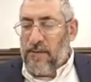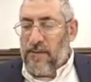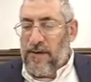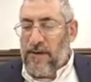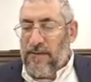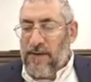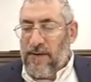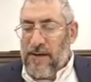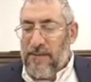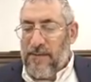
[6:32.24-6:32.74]

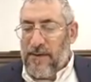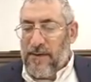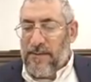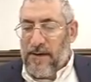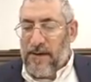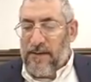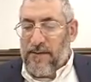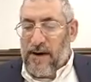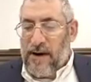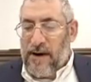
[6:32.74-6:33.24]
amar
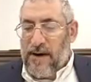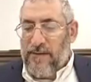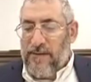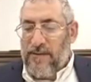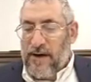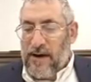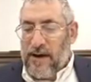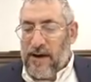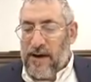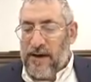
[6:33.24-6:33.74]

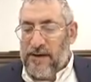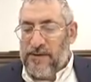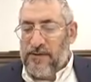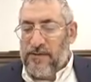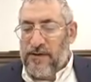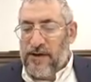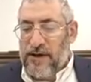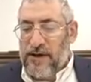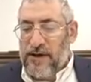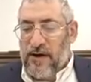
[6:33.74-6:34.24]
Rav,
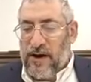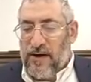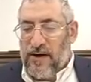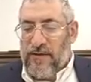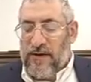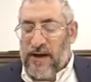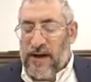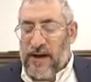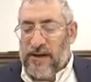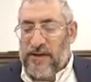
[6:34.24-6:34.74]
asuni
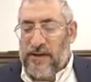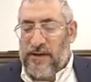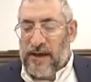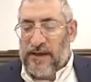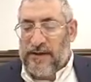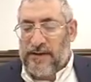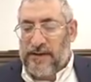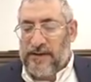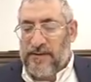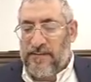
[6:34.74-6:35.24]
ka'oivrei al
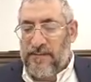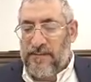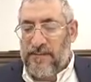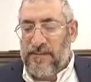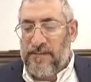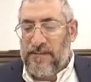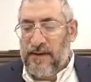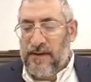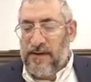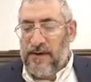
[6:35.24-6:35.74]
das.
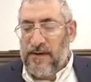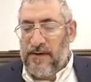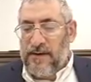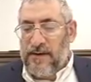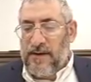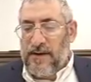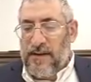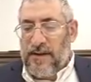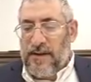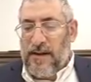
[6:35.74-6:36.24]

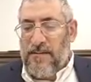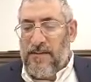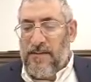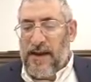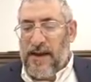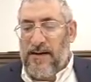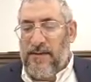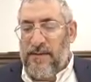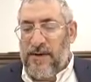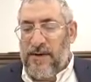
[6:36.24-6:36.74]
They
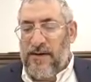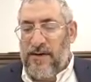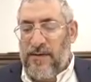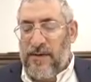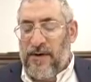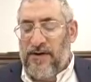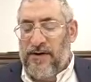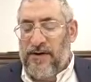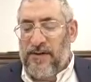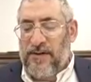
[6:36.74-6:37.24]
made me, the
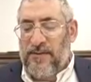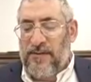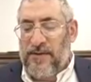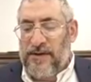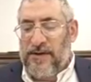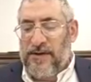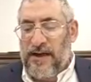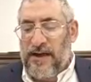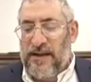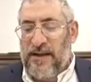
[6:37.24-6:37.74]
original
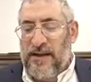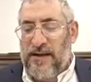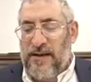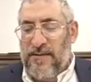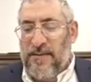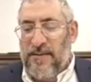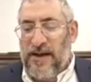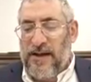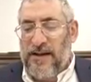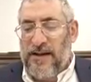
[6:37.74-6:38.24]
is saying that
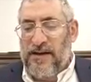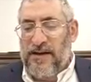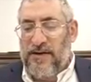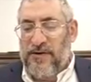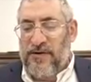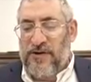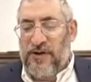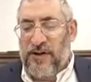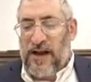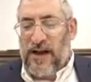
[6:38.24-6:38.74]
the
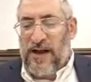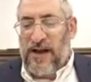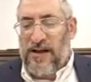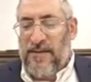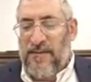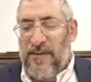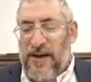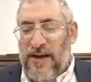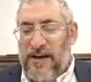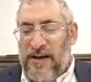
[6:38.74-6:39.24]

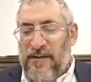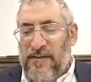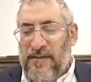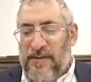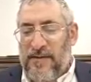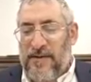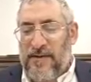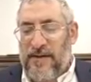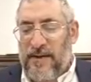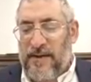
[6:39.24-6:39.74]
Yushalayim
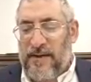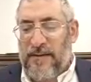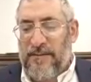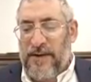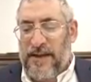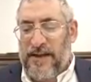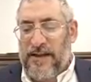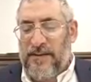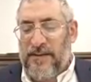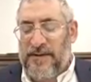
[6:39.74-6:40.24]

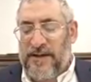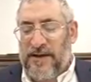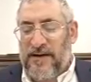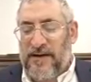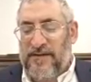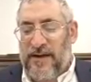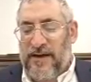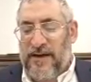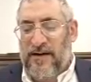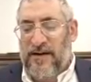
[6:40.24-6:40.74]
made
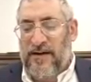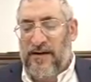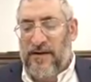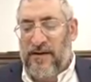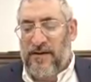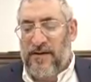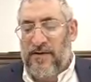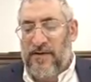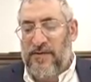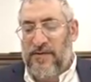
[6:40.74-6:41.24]
themselves like
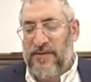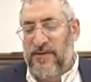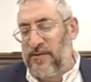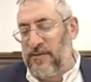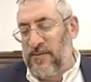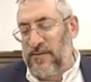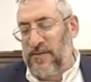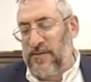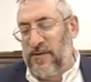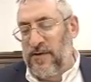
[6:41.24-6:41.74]
those
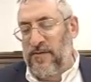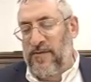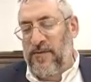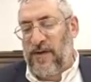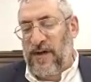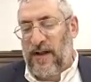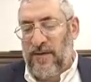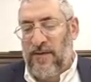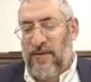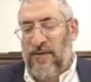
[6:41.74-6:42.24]
who don't
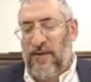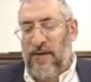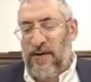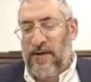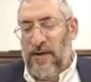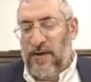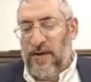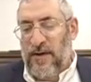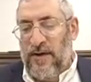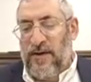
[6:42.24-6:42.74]
follow
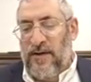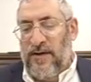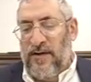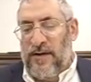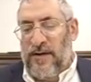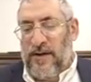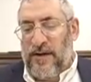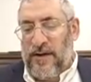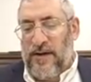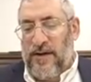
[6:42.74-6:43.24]

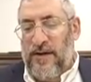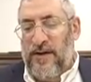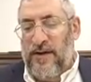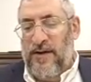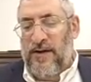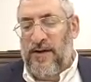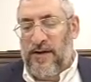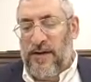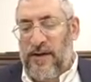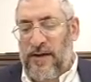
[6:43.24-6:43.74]

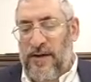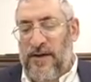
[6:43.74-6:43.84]
the